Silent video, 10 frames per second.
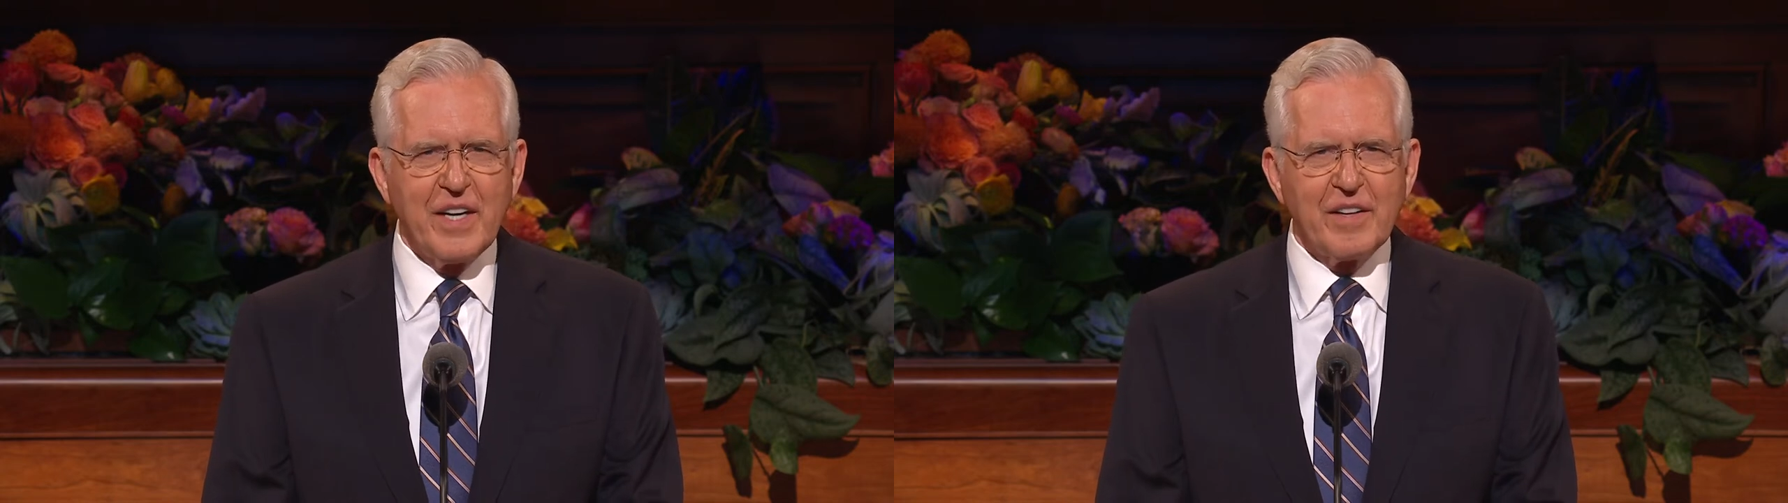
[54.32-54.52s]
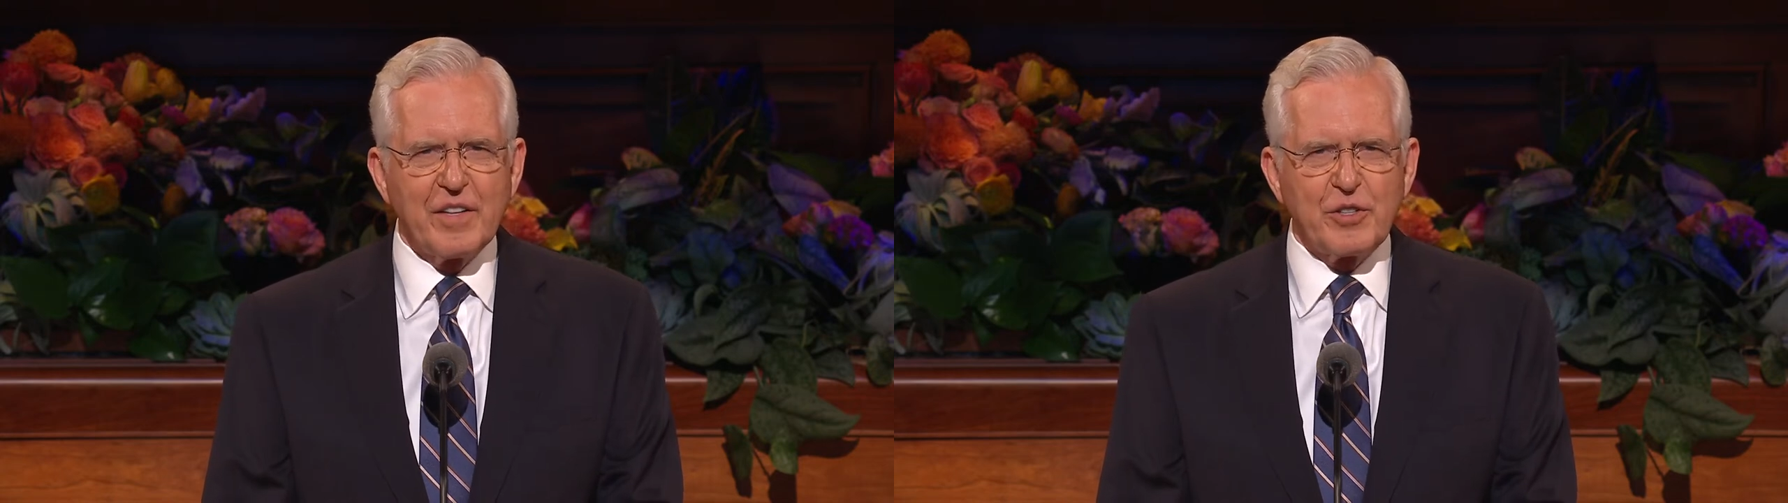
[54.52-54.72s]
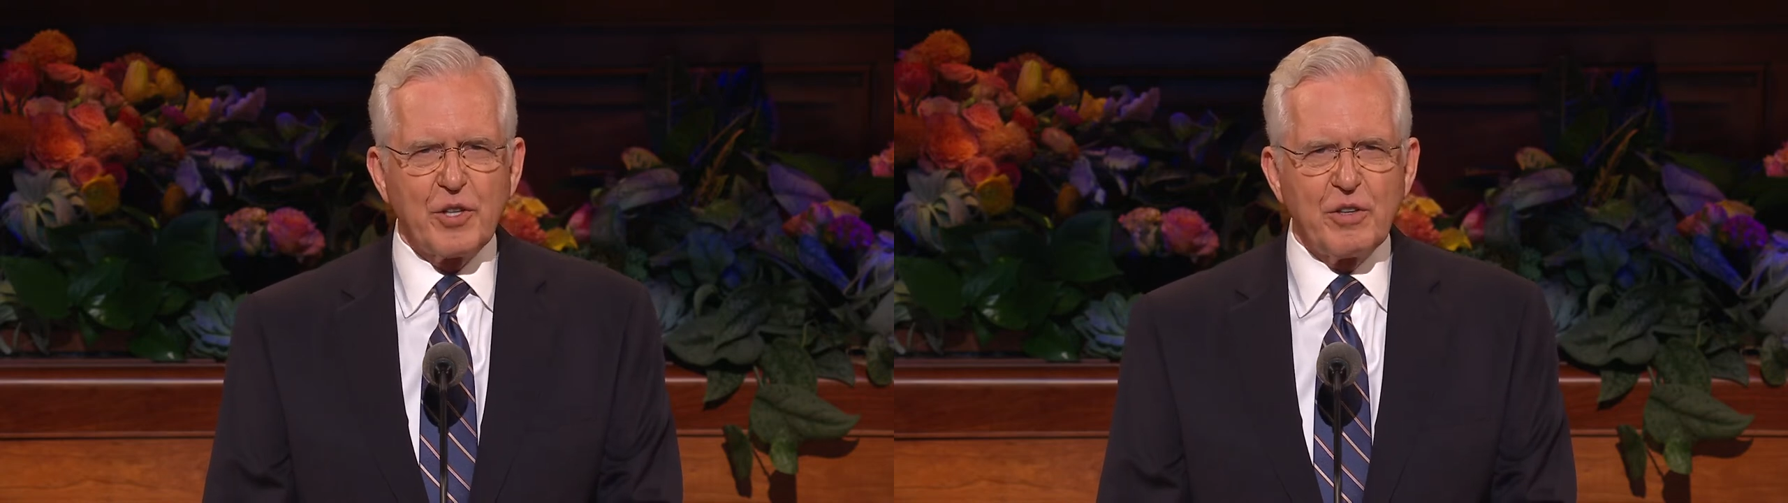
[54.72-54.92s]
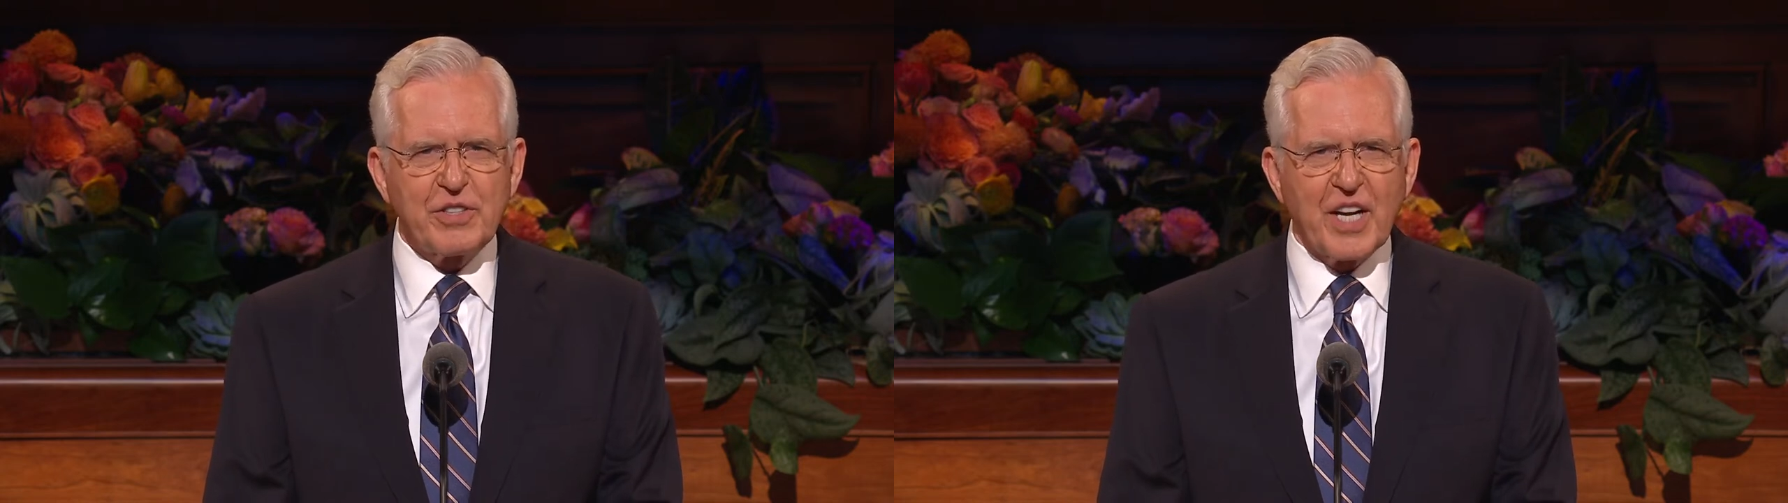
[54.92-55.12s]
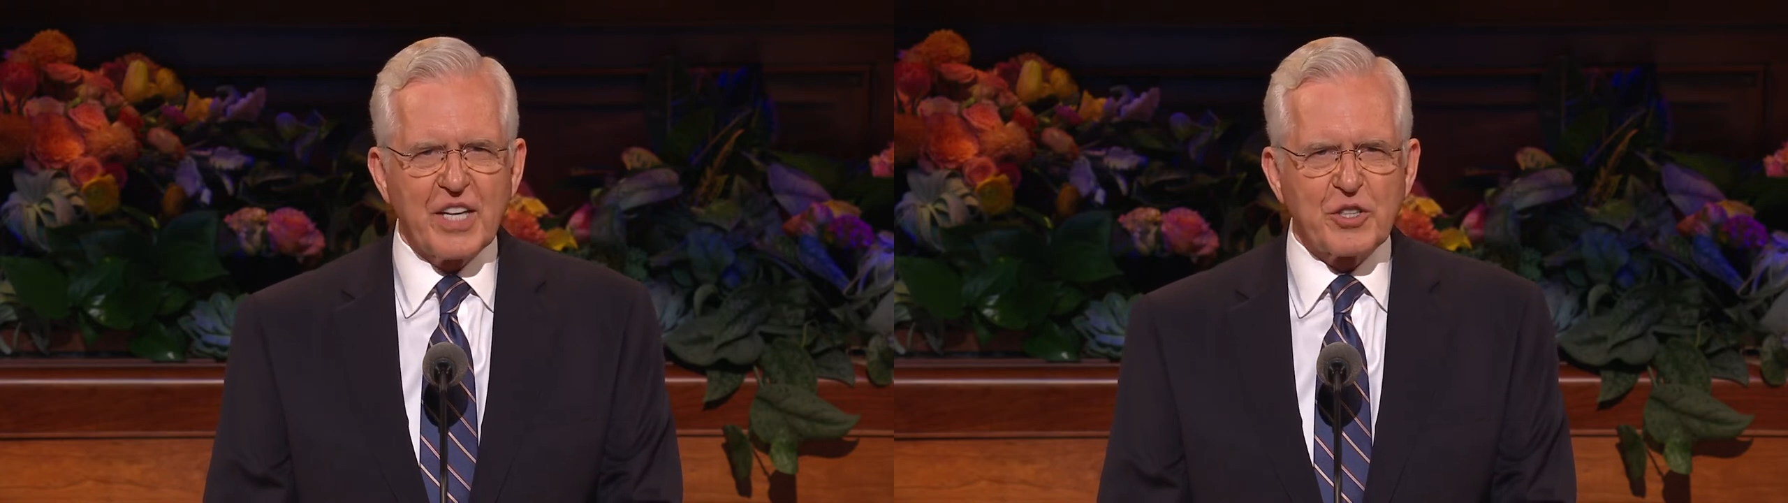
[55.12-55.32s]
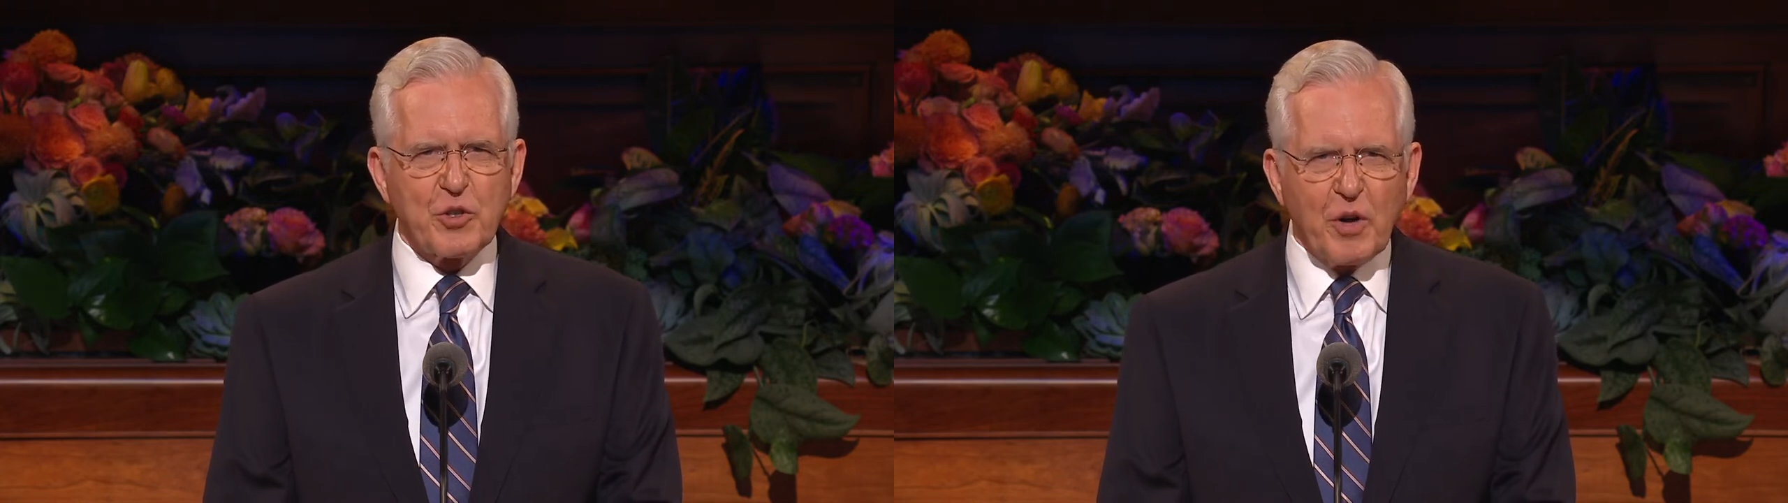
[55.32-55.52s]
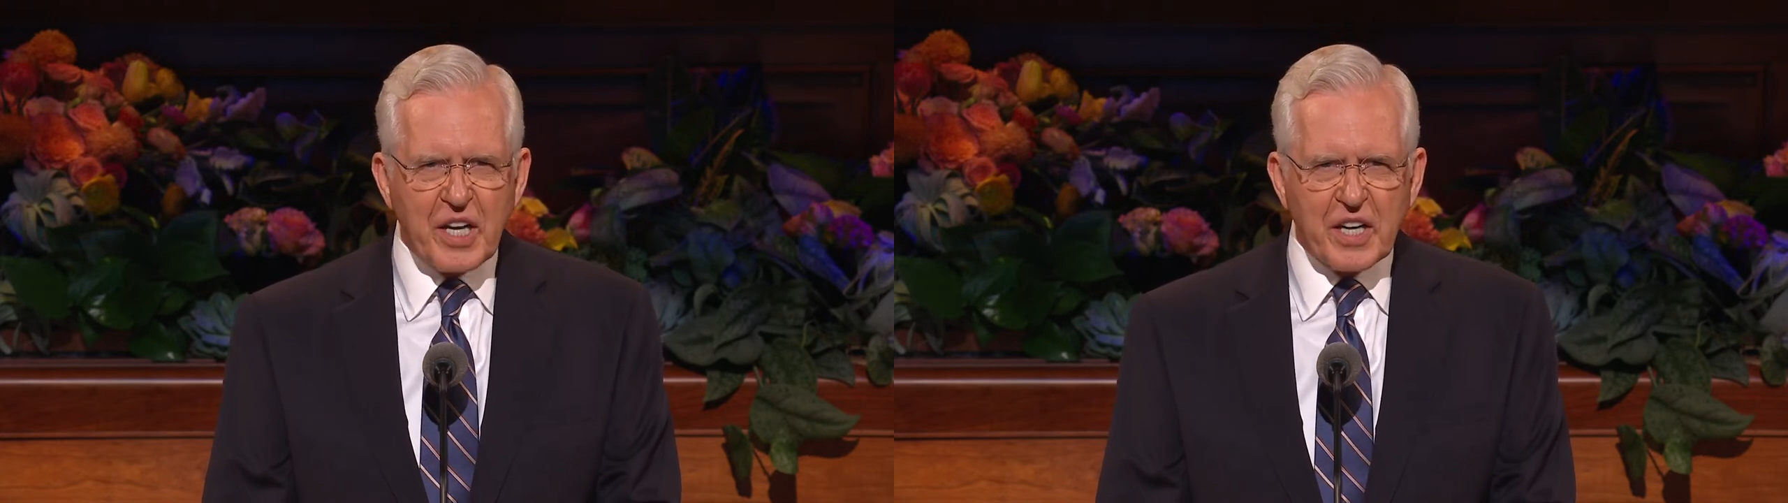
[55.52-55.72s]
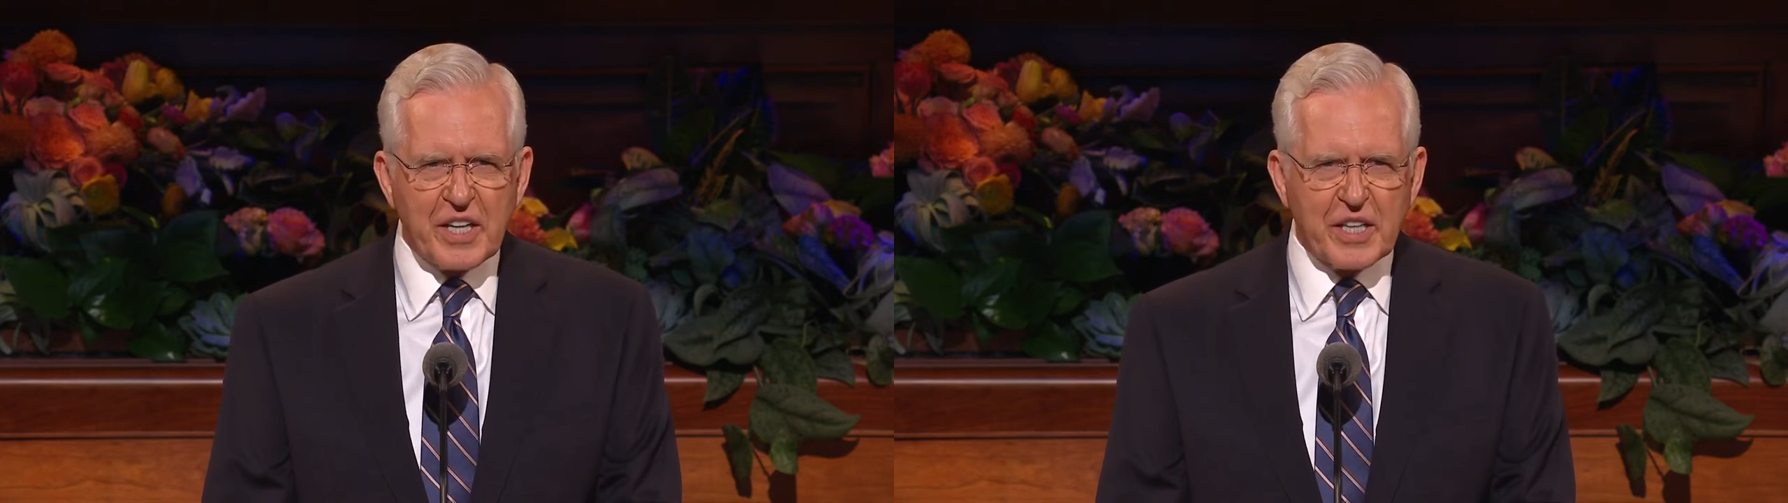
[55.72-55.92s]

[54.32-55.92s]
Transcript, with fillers: the Church has greatly